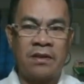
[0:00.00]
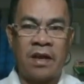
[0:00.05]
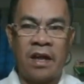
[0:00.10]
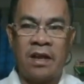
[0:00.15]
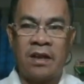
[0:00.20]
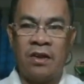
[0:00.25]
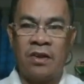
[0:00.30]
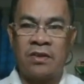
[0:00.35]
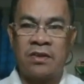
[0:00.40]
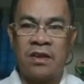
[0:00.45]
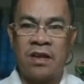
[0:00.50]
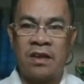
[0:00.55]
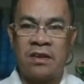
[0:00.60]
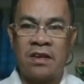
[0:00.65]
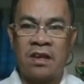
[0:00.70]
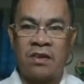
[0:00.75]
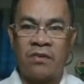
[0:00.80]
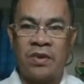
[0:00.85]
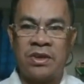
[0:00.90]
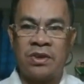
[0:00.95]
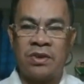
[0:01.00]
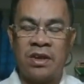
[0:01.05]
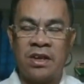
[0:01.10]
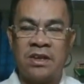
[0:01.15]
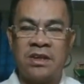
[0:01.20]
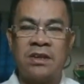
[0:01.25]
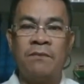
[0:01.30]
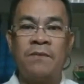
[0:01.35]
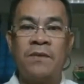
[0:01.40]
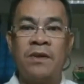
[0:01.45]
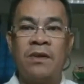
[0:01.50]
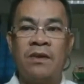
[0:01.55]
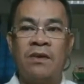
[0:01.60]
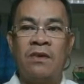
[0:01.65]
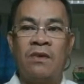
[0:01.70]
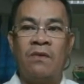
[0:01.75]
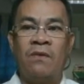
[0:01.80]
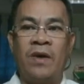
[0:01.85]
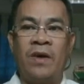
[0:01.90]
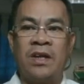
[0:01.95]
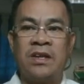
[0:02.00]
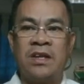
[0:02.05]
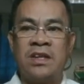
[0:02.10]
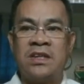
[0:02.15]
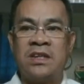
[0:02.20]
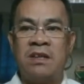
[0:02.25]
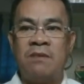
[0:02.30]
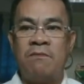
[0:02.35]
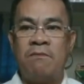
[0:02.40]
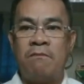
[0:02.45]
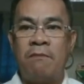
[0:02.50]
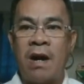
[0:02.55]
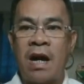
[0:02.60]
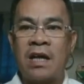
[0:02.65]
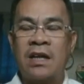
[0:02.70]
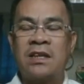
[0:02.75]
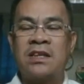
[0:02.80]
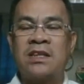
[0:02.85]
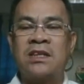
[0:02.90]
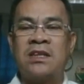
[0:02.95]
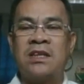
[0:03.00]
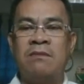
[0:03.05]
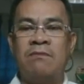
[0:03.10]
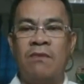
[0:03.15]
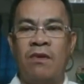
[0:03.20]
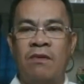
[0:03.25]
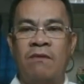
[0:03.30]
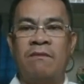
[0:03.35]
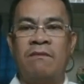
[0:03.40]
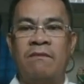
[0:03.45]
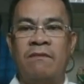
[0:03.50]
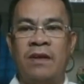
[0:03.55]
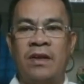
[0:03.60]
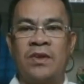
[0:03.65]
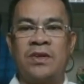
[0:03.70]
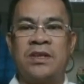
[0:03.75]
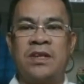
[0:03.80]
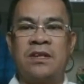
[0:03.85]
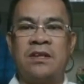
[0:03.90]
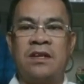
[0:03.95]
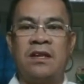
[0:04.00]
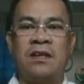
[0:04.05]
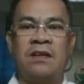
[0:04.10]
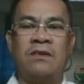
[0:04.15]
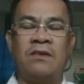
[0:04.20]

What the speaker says: Take note that the question is, what is the maximum velocity?